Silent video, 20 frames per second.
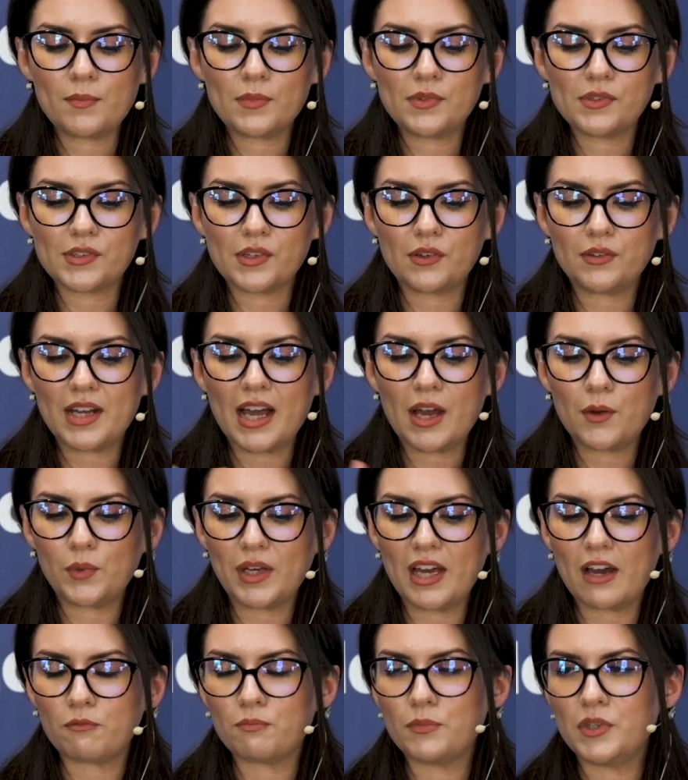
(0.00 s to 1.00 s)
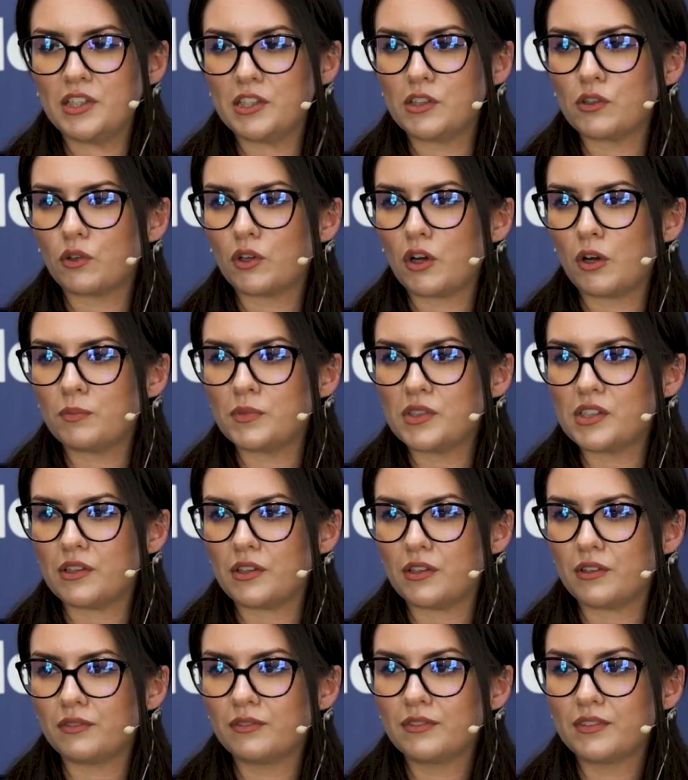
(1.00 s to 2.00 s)
So now we have monday.com
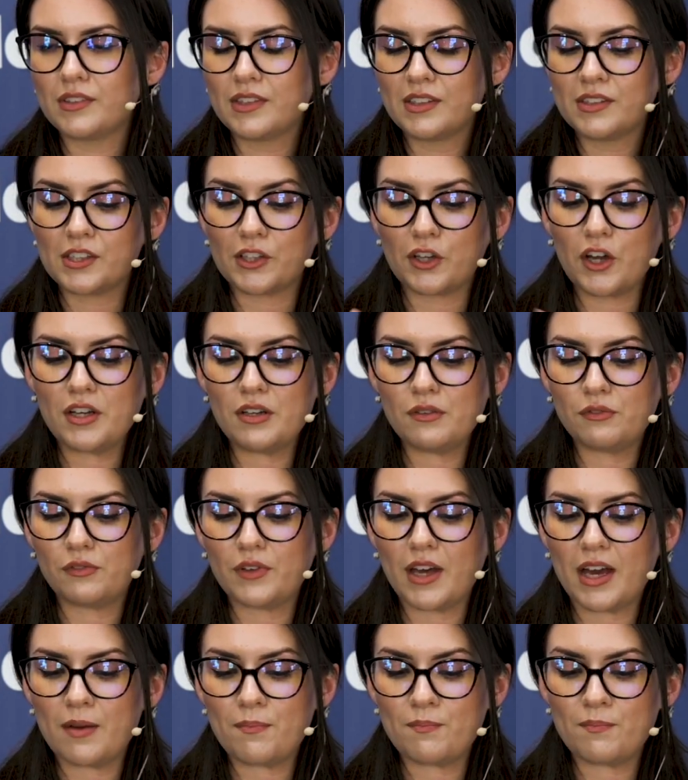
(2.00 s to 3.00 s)
to kind of